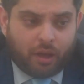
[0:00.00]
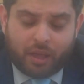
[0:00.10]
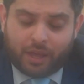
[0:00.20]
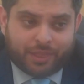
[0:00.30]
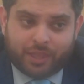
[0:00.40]

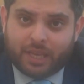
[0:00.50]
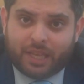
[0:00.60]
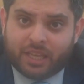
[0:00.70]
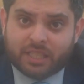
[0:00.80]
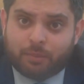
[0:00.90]
I think
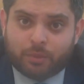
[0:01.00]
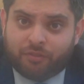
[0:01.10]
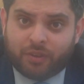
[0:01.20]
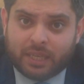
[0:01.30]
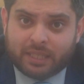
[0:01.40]
it's
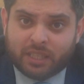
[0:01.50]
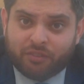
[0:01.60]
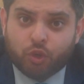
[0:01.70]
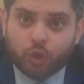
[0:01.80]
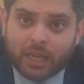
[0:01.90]
absolutely fantastic.
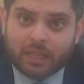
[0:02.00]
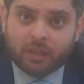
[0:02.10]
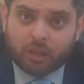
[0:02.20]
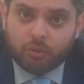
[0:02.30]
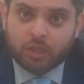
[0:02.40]
If you get the
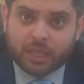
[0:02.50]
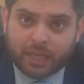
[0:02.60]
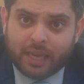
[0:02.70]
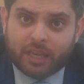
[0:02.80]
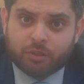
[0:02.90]
community
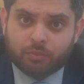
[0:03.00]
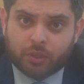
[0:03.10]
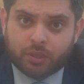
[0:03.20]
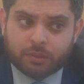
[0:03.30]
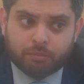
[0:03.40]

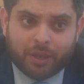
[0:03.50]
engagement